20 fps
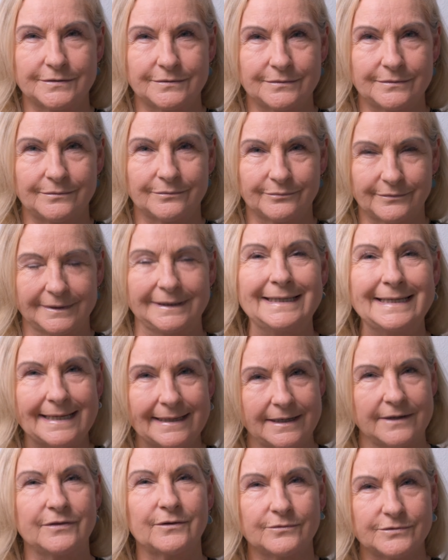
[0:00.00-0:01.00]
to really
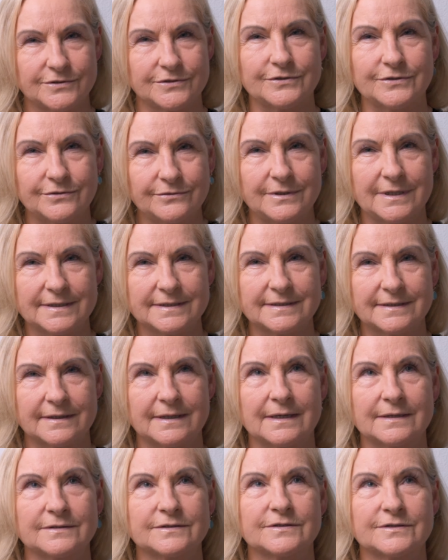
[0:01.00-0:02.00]
getting those newness
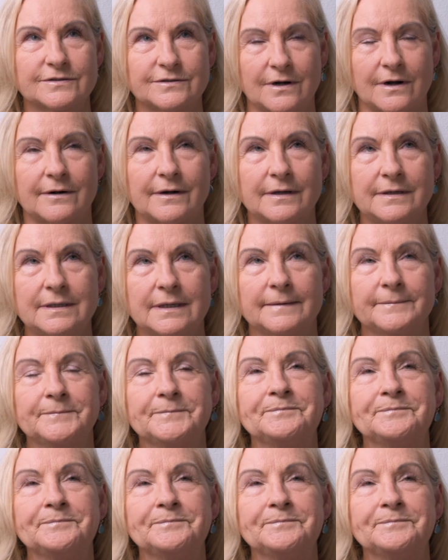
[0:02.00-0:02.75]
things started.